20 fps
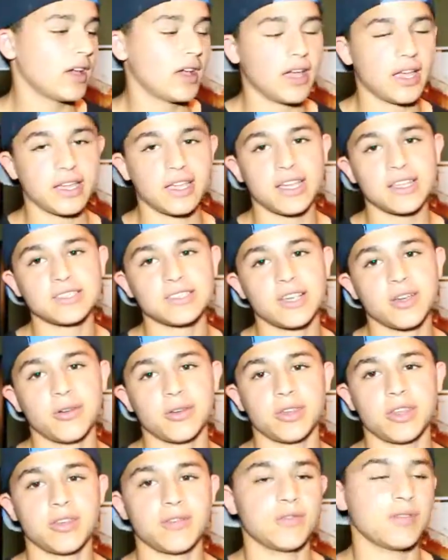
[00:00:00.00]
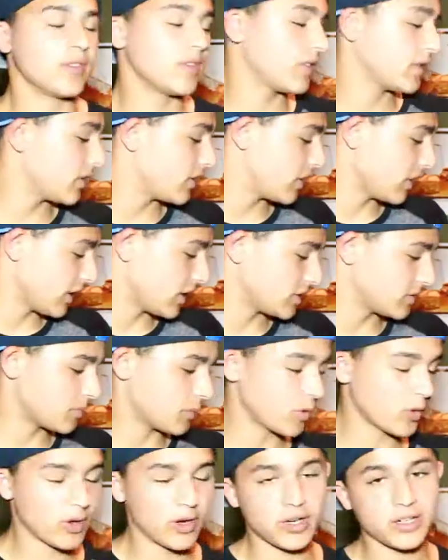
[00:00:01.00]
I guess I would give these
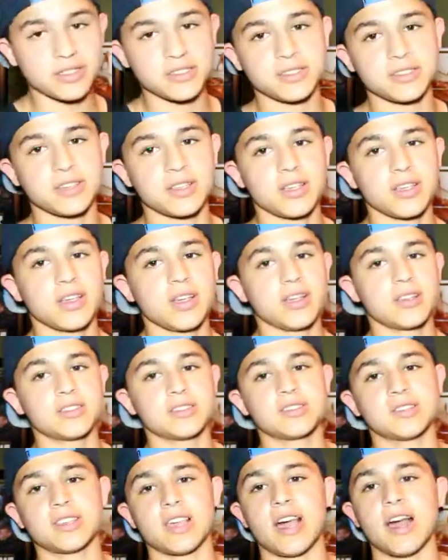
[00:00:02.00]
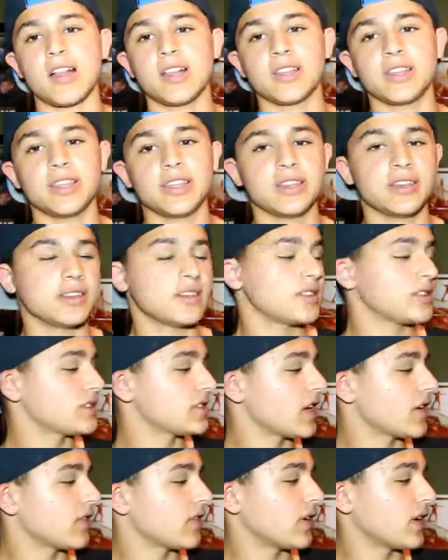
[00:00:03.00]
boards solid
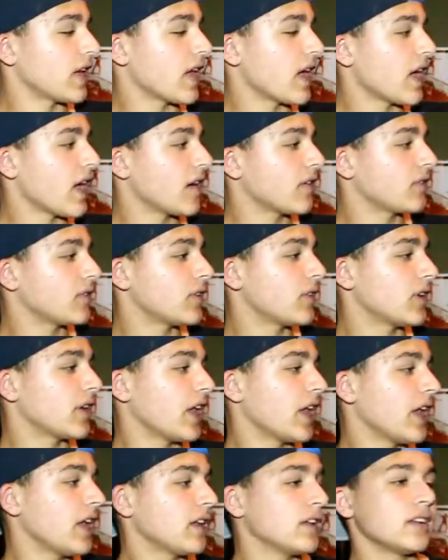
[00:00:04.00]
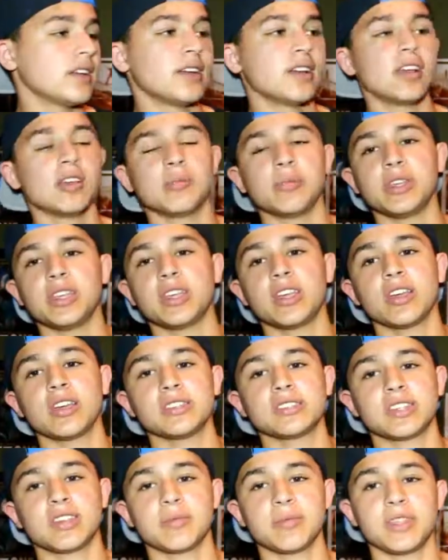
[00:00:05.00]
7.5 or an 8,
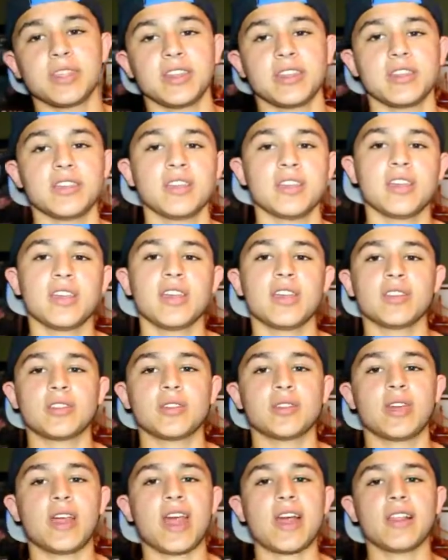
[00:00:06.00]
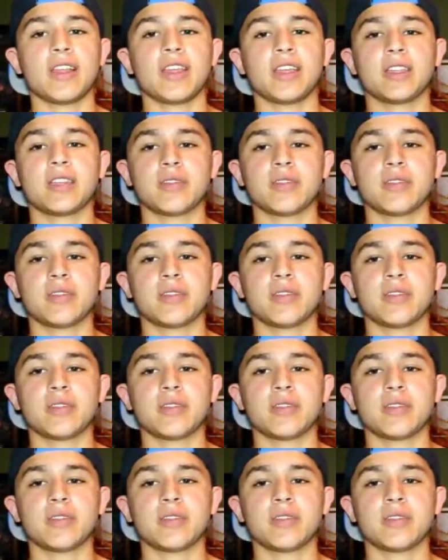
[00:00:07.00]
because I mean, they're not